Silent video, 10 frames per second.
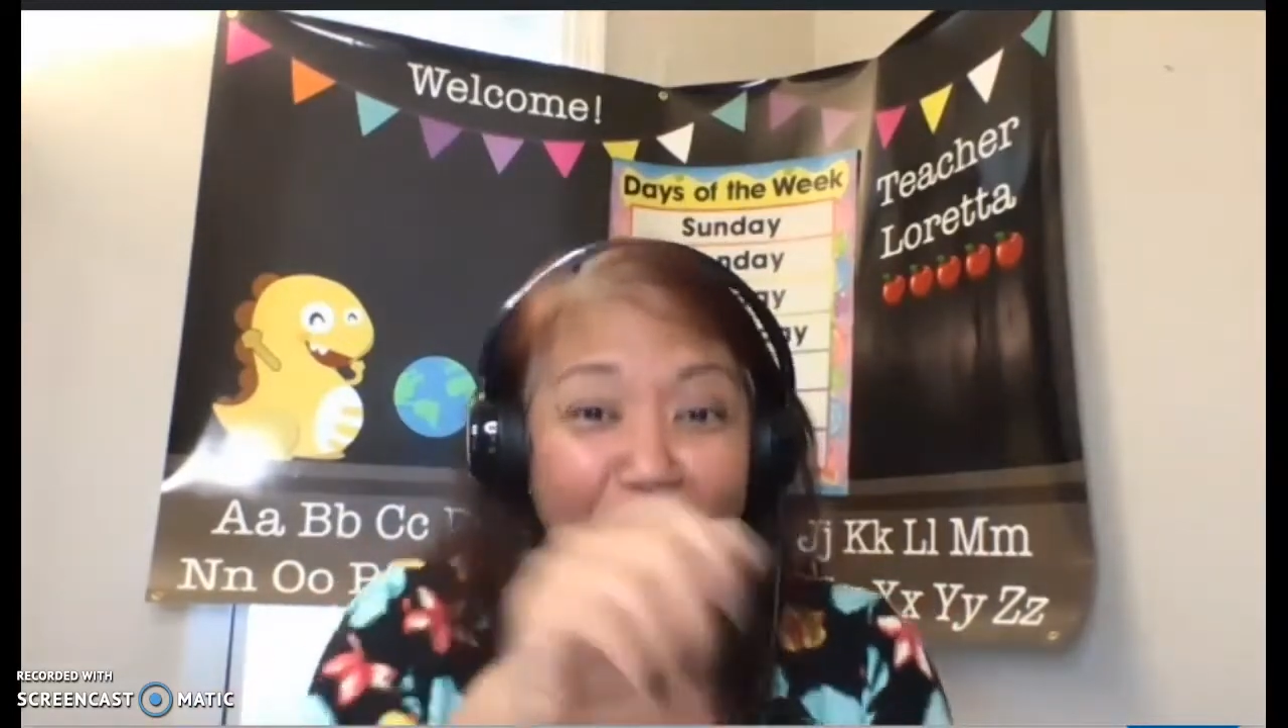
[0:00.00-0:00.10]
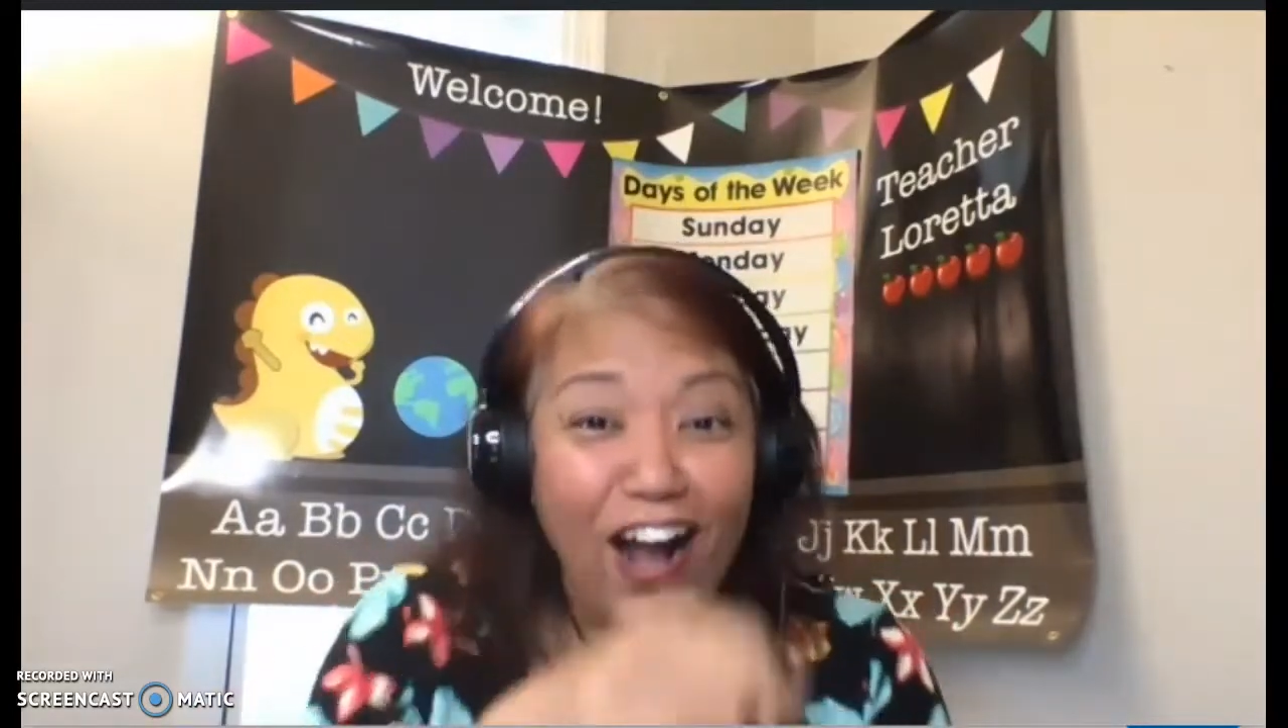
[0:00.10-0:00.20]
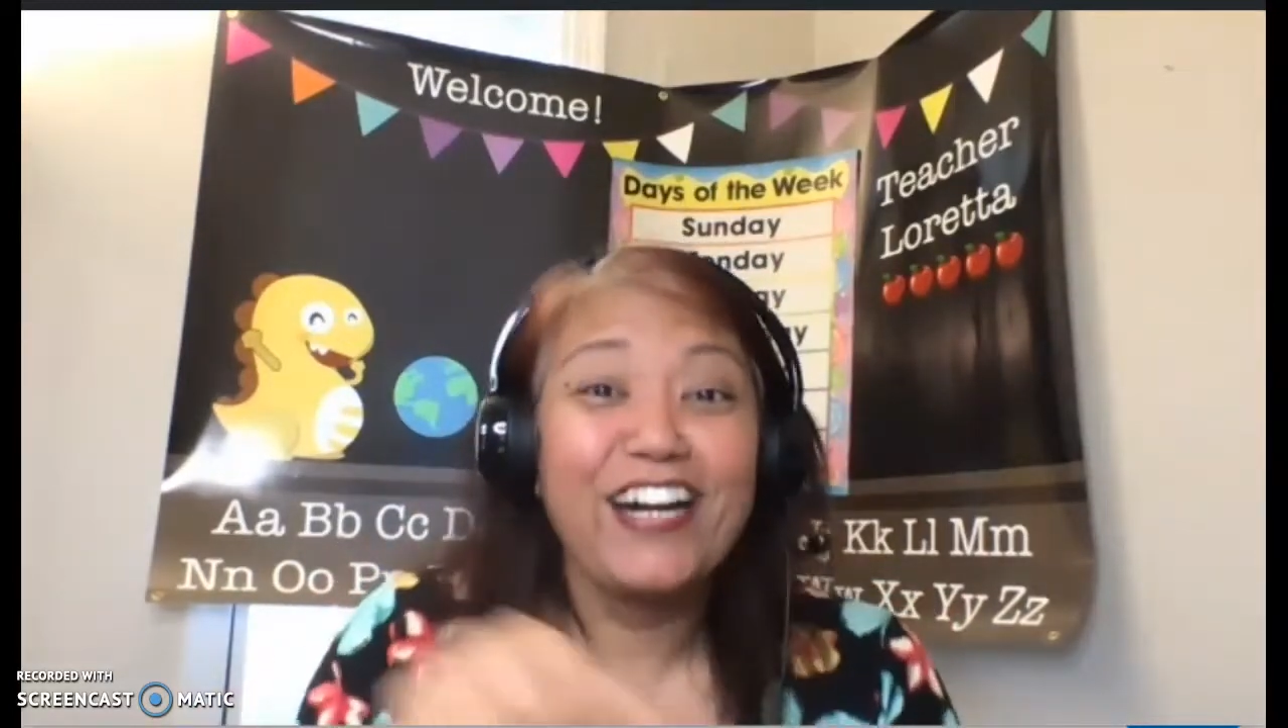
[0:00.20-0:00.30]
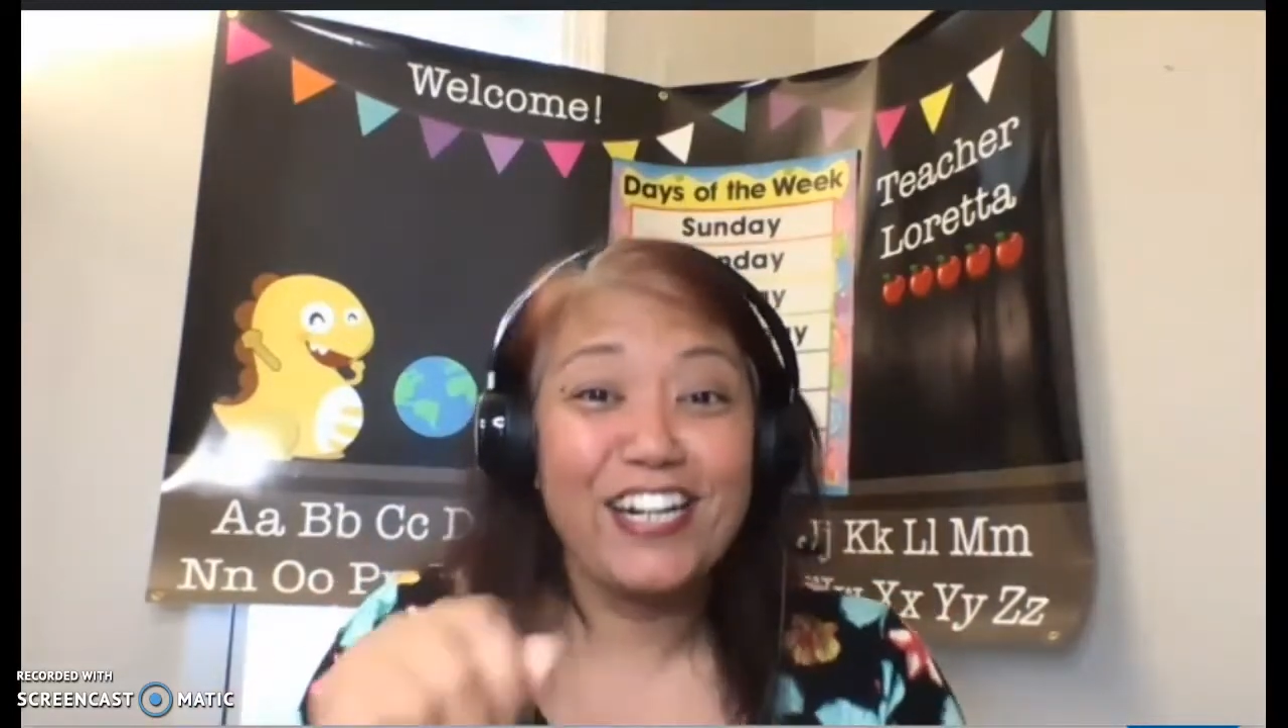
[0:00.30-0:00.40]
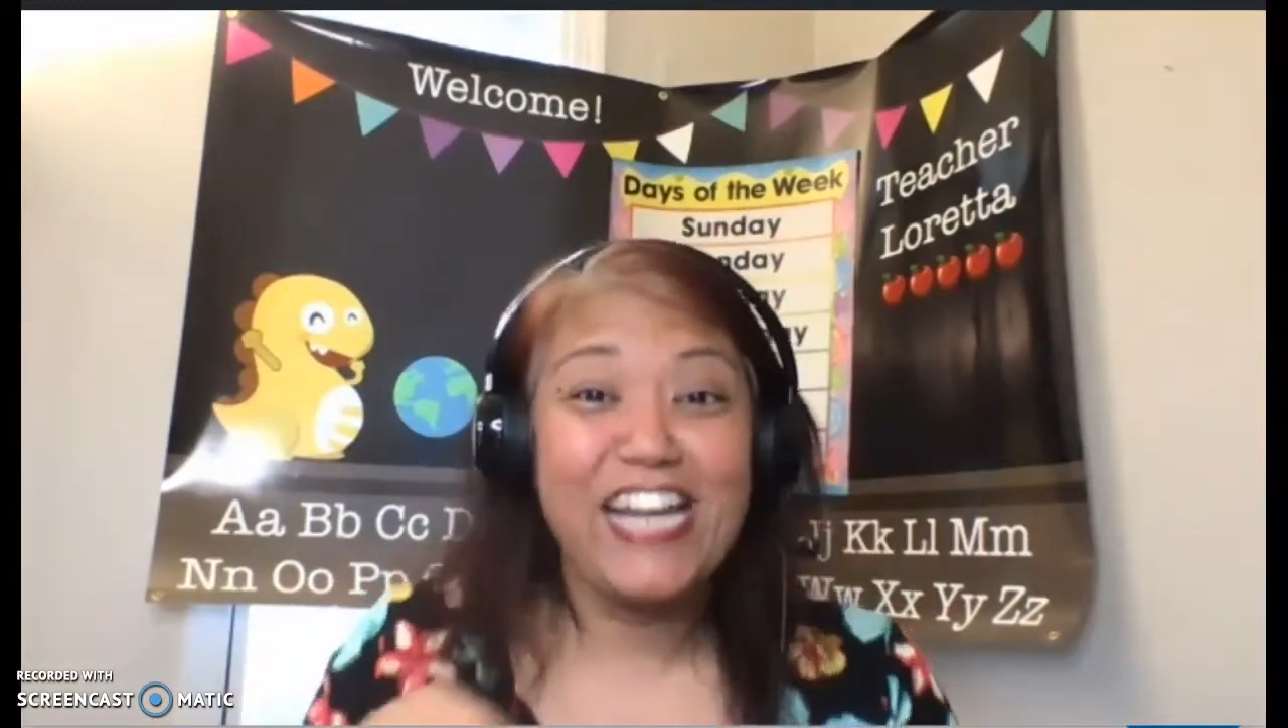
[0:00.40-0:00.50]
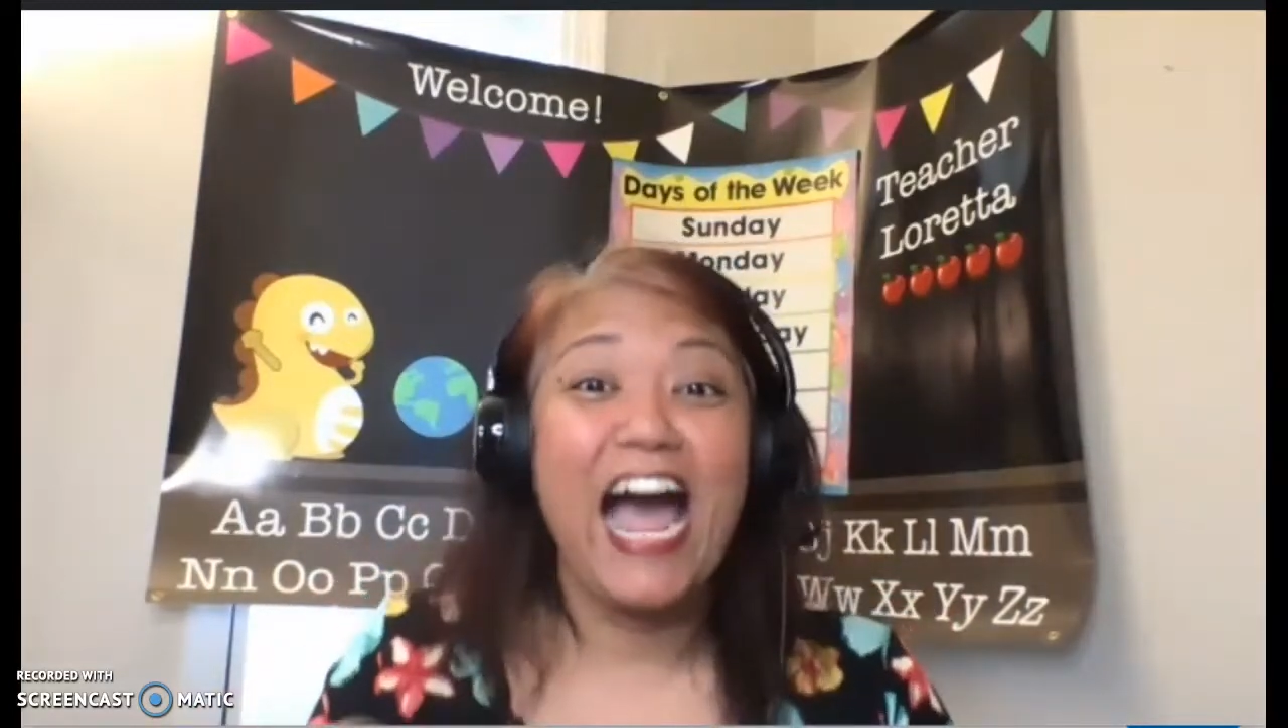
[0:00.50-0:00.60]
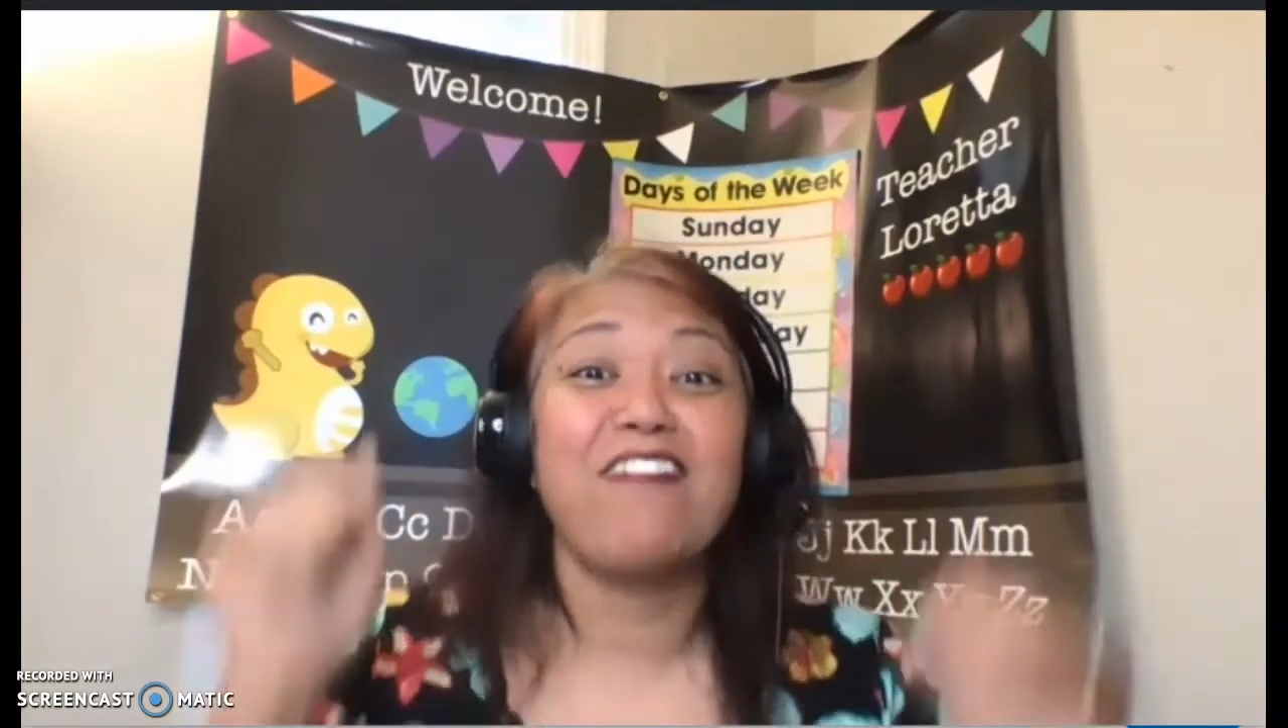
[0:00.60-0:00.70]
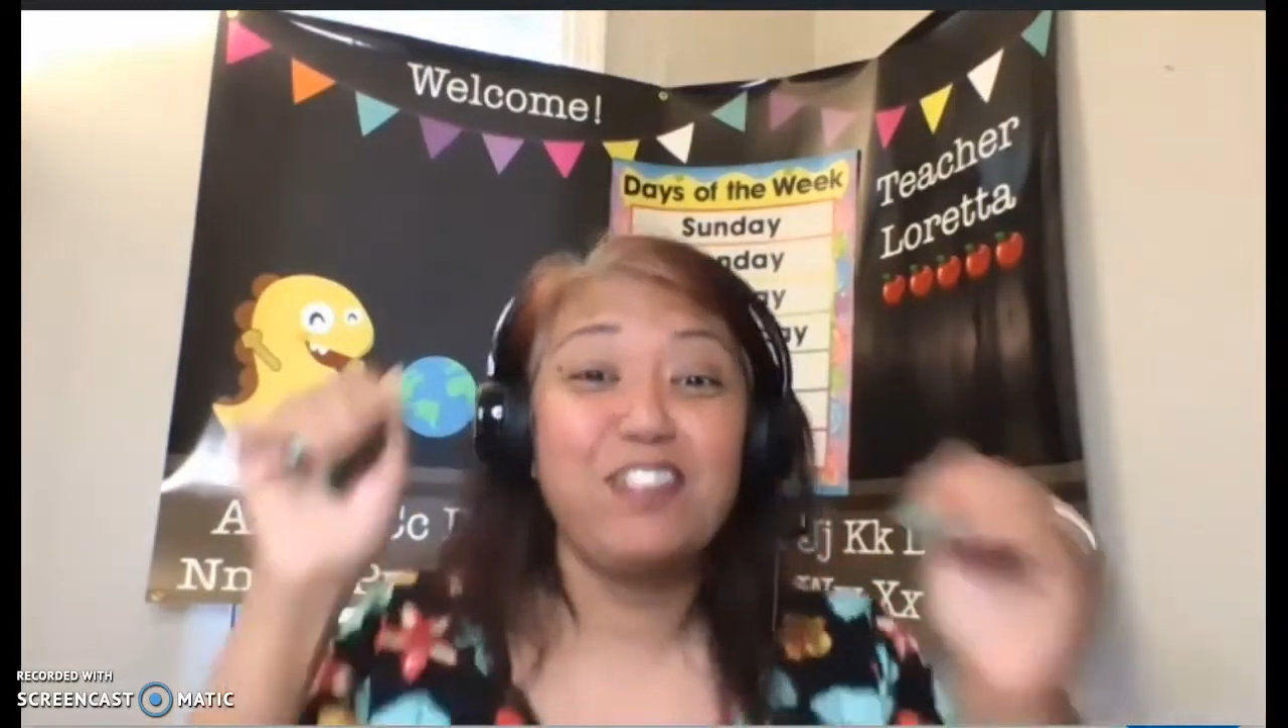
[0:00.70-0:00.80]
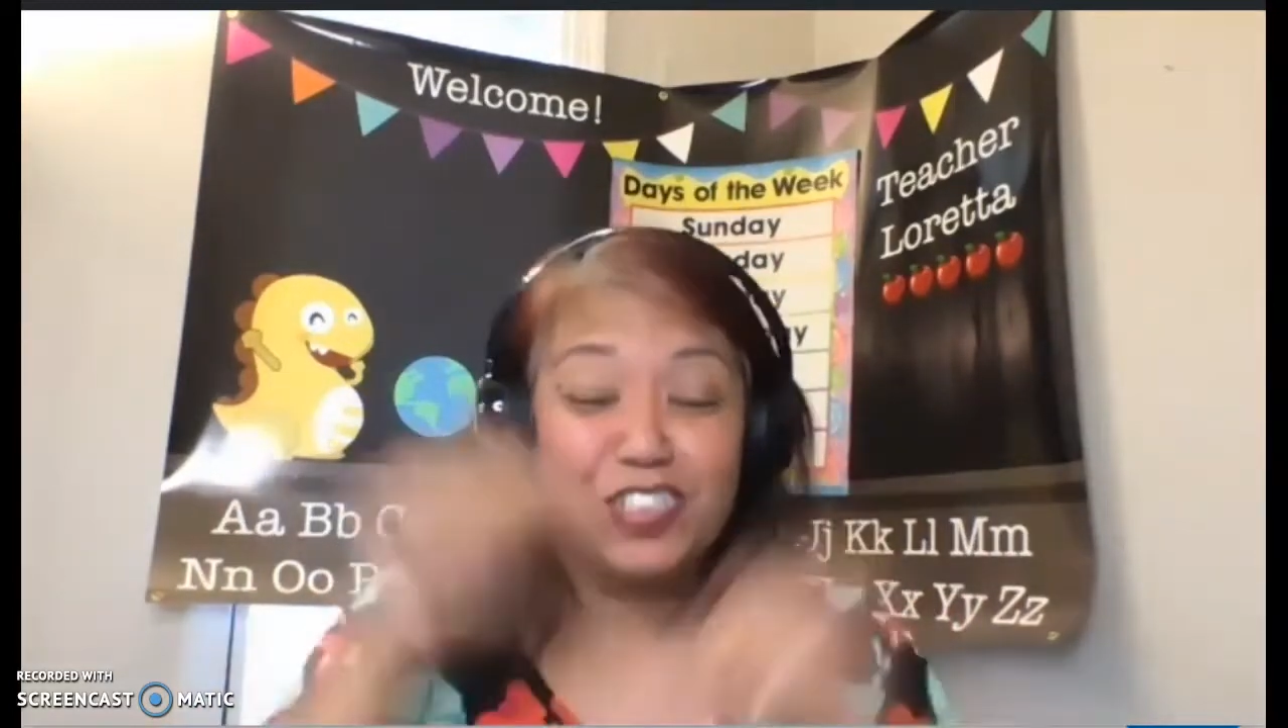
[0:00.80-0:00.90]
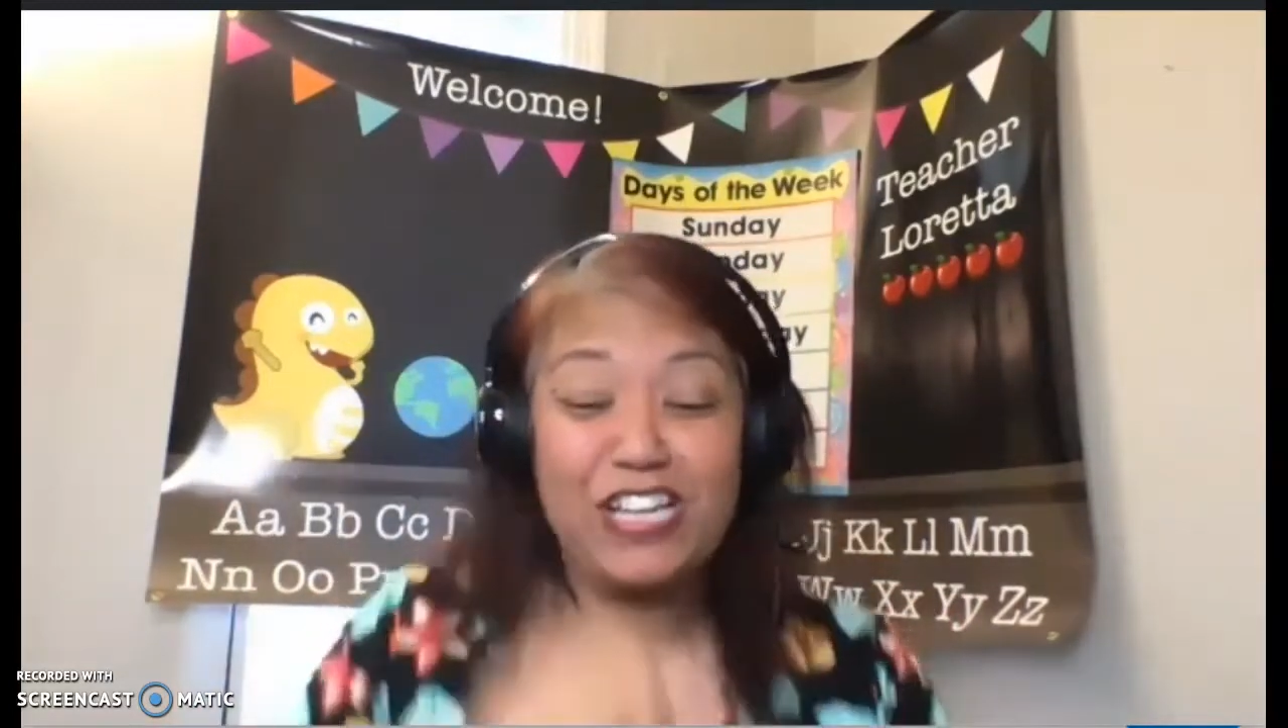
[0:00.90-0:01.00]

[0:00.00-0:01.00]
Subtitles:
longer time to